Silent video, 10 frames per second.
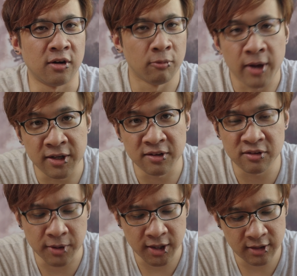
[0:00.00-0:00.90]
already
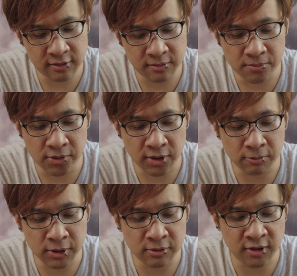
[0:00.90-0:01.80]
is bad, but
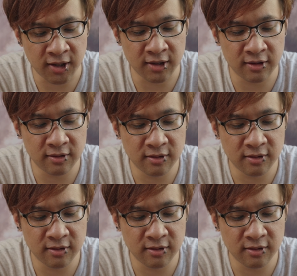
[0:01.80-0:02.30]
when you try